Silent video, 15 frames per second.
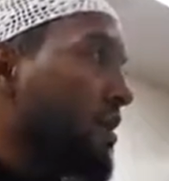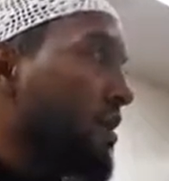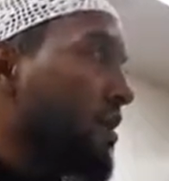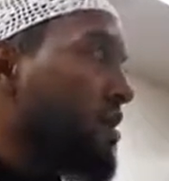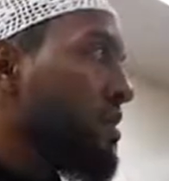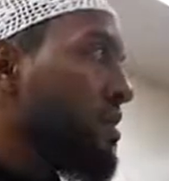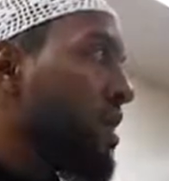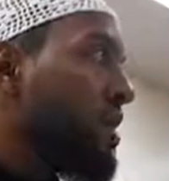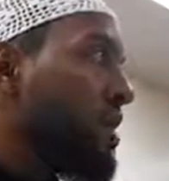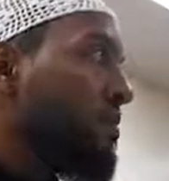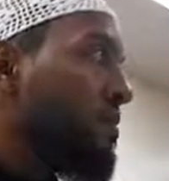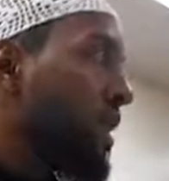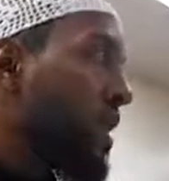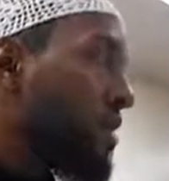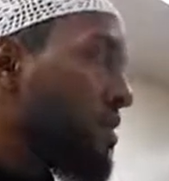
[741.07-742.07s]
There's nothing
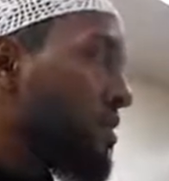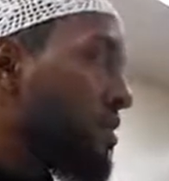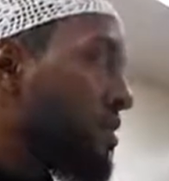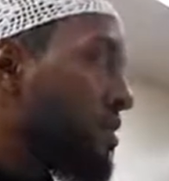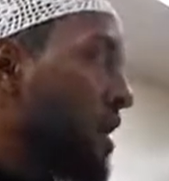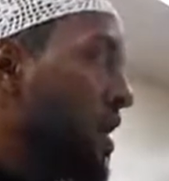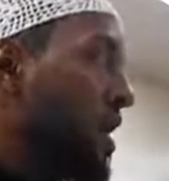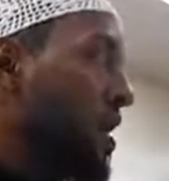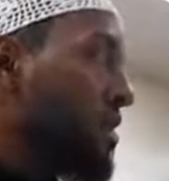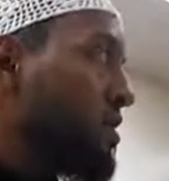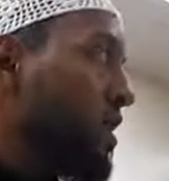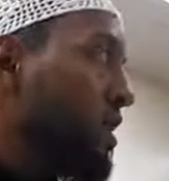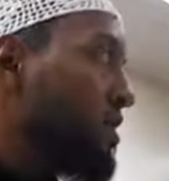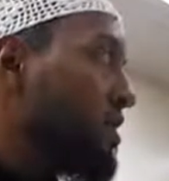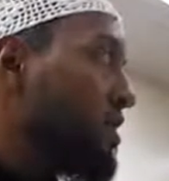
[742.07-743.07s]
embarrassing. It's
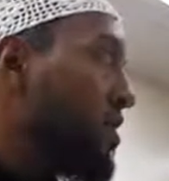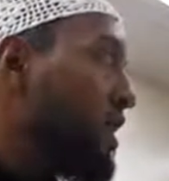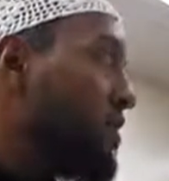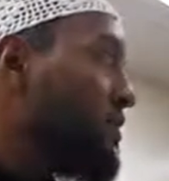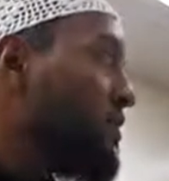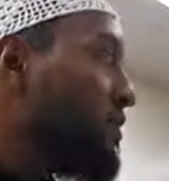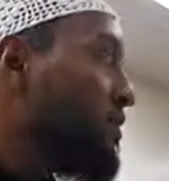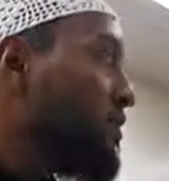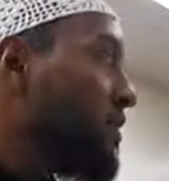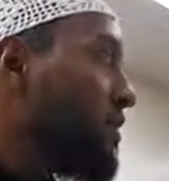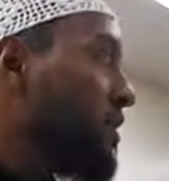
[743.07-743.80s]
nothing shameful.